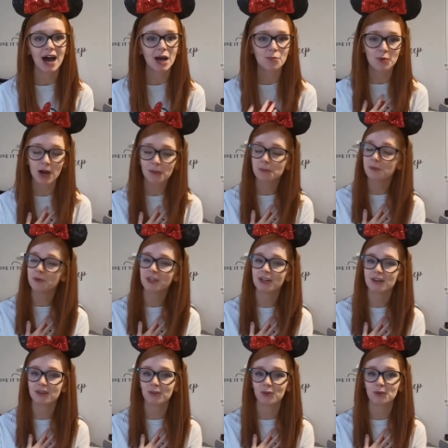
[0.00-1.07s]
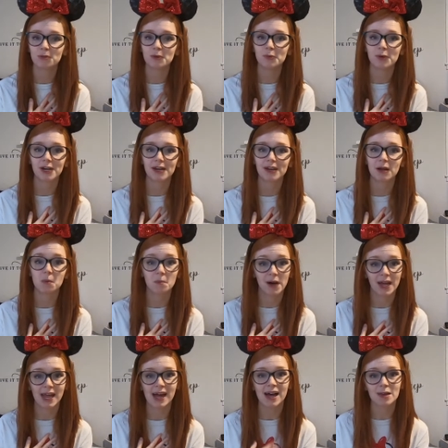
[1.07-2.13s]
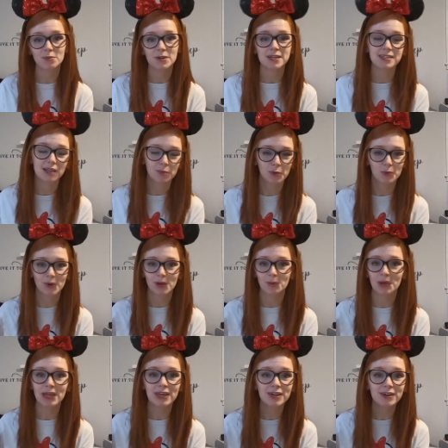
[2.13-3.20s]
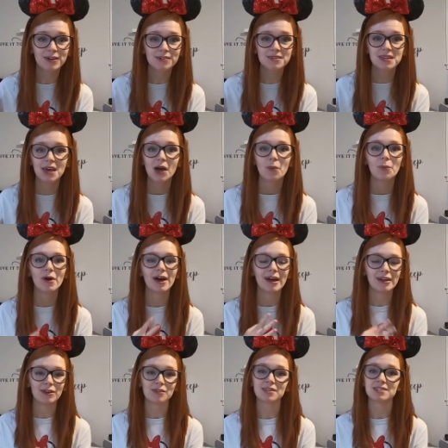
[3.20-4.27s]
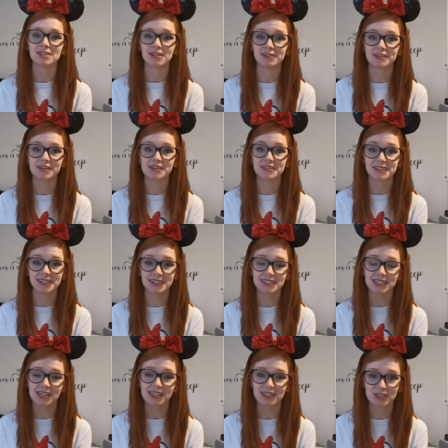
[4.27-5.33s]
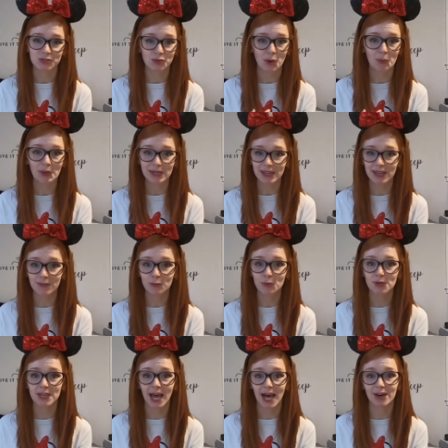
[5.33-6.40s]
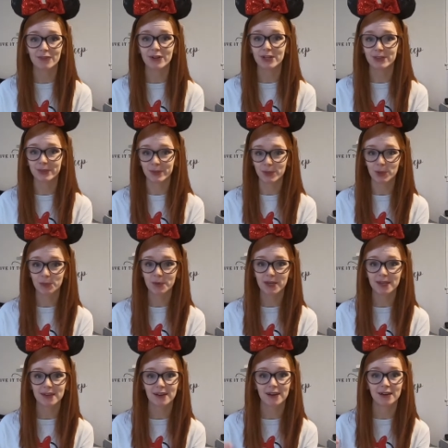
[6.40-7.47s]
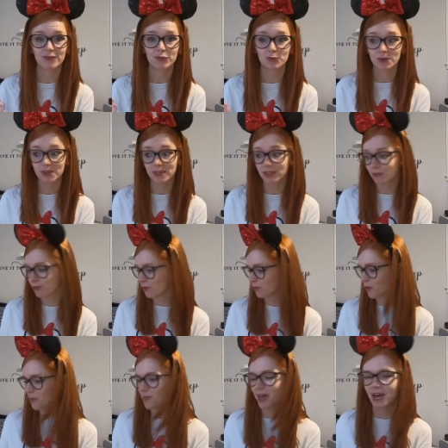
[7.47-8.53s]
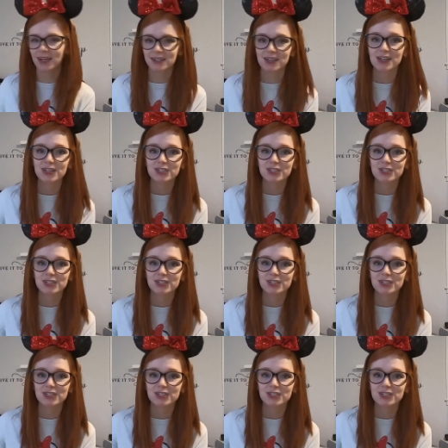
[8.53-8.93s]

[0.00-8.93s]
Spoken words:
I'm probably not going to be wearing my hat because I'll be wearing my ears, but I know the sun does get intense, so I wanted everyone to have a little bit of relief from that.